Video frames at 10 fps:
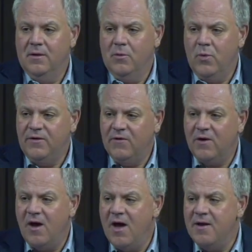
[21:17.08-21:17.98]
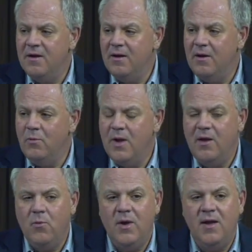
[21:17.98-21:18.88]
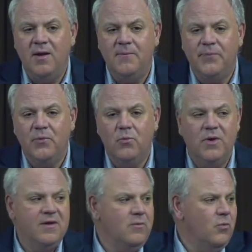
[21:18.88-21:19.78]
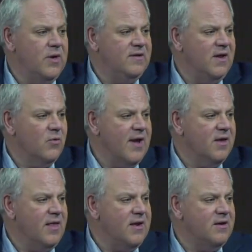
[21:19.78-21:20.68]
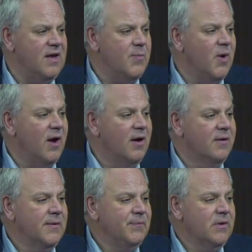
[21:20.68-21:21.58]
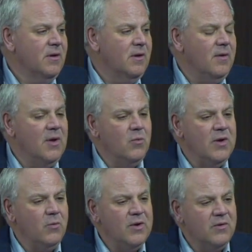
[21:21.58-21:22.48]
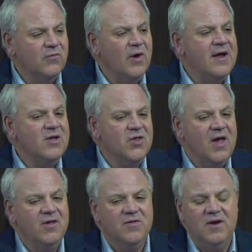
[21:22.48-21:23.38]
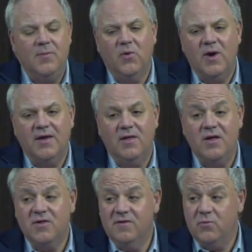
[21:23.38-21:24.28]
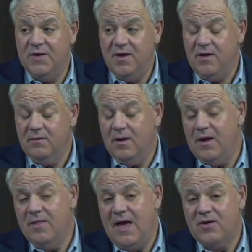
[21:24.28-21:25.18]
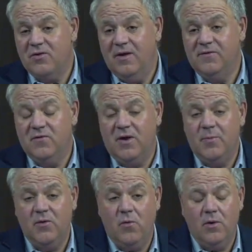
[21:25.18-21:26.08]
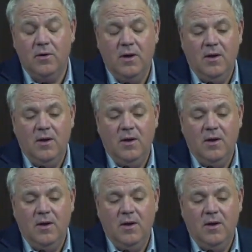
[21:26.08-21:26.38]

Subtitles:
We took on, we deregulated NEPA. I mean, we tried to change the NEPA regulations, and we did. They actually stood up in court.